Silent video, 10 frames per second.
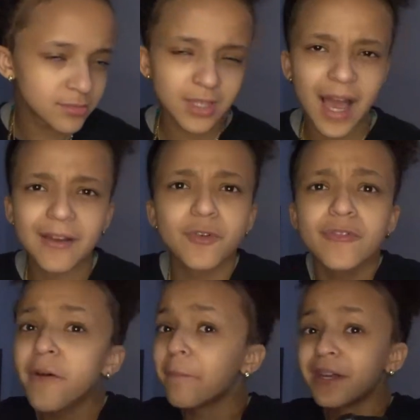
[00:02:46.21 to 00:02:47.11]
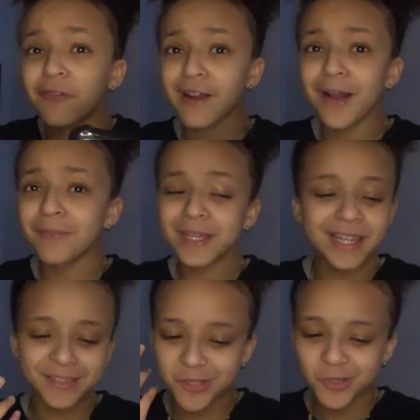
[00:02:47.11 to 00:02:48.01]
Have you even been around me?
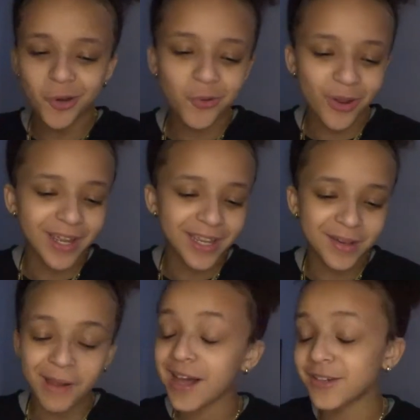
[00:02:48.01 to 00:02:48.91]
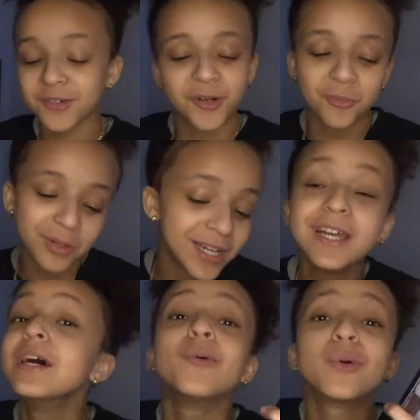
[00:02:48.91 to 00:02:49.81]
Like, do you know who I am? I don't know, but
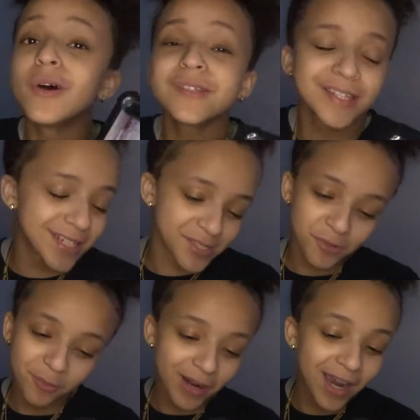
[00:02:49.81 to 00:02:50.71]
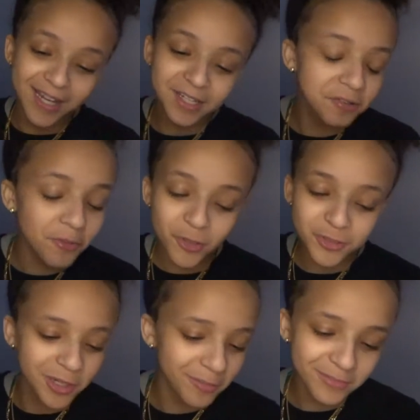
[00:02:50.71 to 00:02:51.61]
we on to the next one, bro. I ain't go
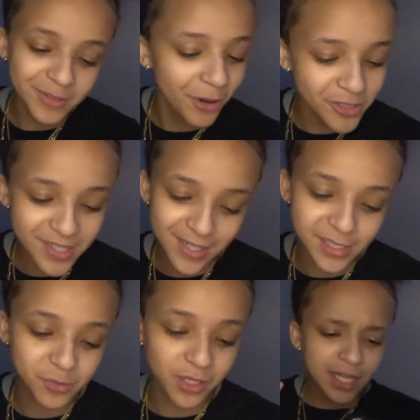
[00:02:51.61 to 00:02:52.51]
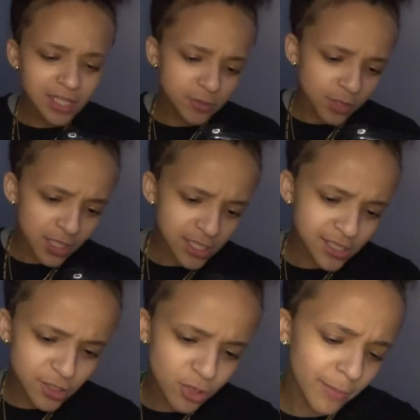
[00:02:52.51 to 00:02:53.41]
trip. We on to the next one. Next one is,
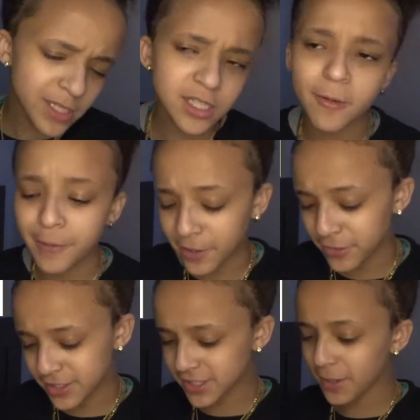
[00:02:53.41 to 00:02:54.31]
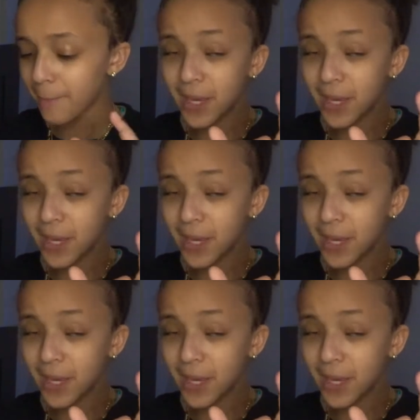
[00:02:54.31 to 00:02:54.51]
did you come out to your parents?